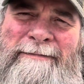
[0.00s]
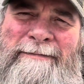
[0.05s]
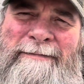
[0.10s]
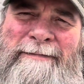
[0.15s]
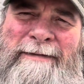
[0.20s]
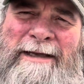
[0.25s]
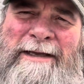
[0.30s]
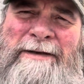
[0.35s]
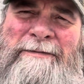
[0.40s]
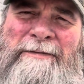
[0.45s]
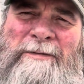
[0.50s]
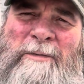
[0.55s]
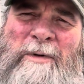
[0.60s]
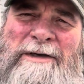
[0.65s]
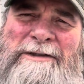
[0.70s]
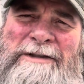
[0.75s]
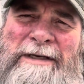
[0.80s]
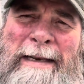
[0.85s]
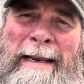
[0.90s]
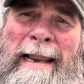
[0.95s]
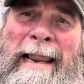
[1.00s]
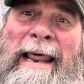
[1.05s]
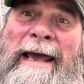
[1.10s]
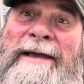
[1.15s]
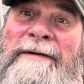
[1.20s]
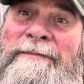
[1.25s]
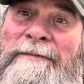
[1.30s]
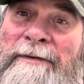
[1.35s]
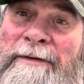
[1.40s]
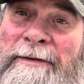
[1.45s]
thank you for watching
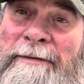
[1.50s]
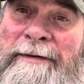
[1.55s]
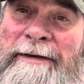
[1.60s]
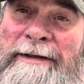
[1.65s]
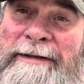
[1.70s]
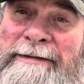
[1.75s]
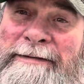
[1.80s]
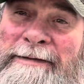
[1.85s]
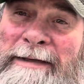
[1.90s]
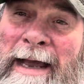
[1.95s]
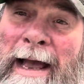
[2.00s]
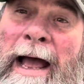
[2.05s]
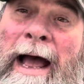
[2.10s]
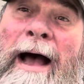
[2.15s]
Life with Grizz.